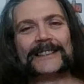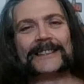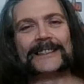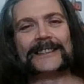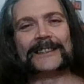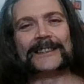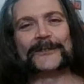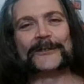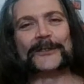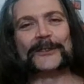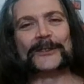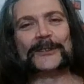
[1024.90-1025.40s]

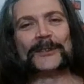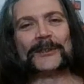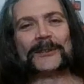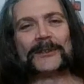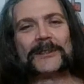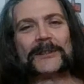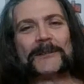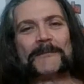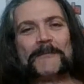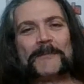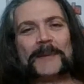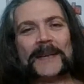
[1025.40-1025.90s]
If you don't
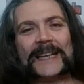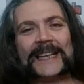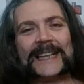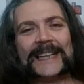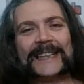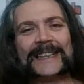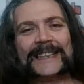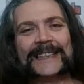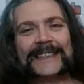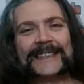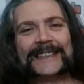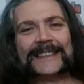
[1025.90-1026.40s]

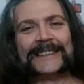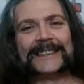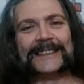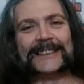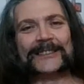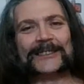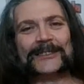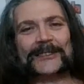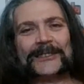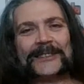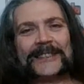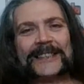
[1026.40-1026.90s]
comply,
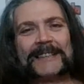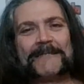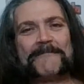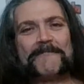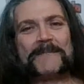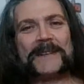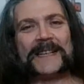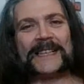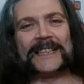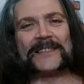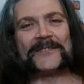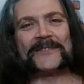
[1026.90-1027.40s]
you don't get
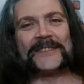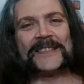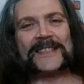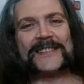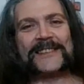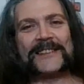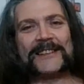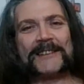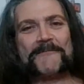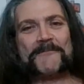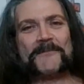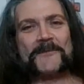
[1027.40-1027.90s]

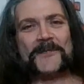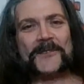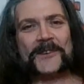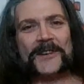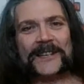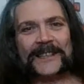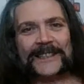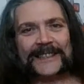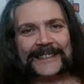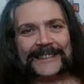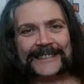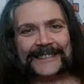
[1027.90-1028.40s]
benefits anymore.